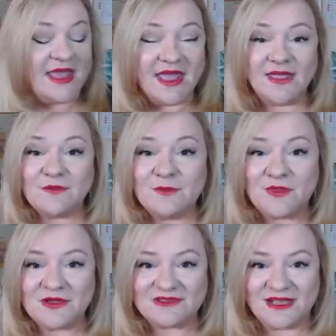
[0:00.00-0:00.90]
Even with
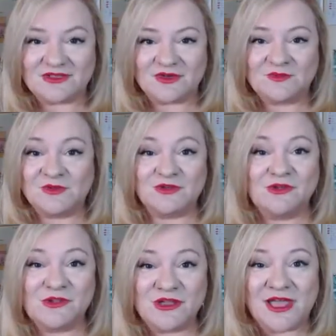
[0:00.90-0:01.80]
those sunscreens,
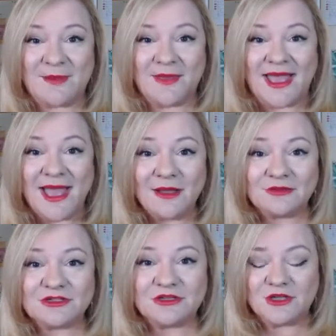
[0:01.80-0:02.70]
because you come
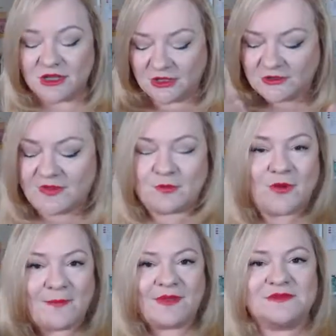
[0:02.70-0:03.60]
out, they
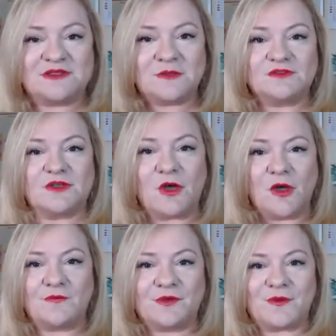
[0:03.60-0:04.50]
rub themselves
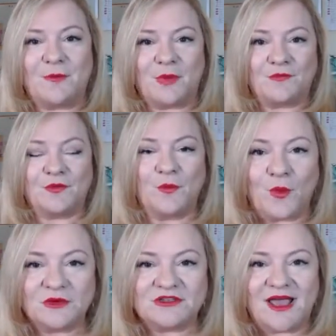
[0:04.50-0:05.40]
off, they rub off the
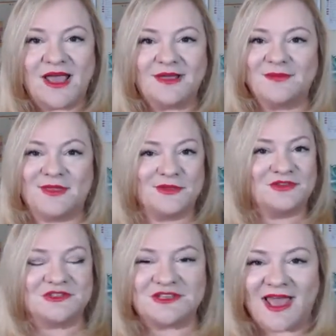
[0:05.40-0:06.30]
water, they
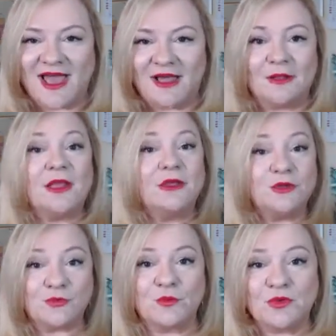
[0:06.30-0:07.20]
use a towel,
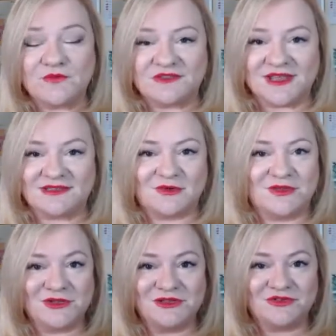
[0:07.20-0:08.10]
you remove the
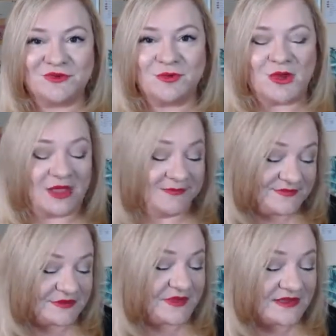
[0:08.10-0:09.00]
sunscreen, you need to reapply.
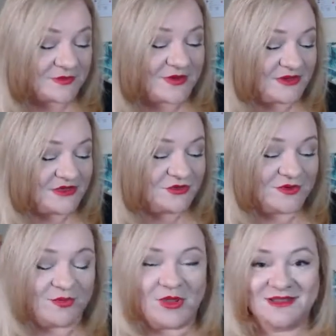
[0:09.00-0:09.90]
So that's why you need to
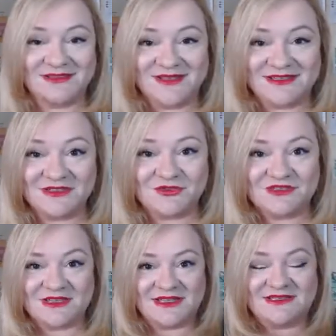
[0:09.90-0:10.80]
reapply. So that's
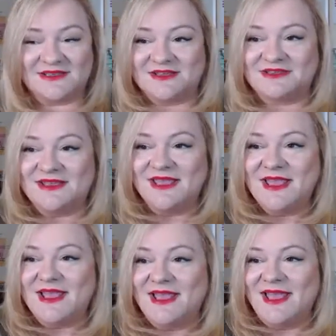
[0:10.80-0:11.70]
interesting, isn't it?
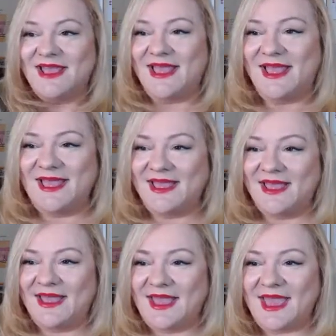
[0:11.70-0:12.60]

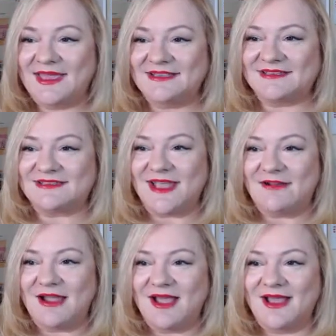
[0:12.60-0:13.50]
Hey,
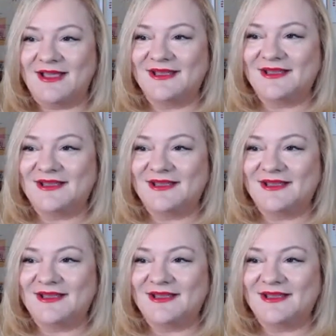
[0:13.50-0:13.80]
Sarah.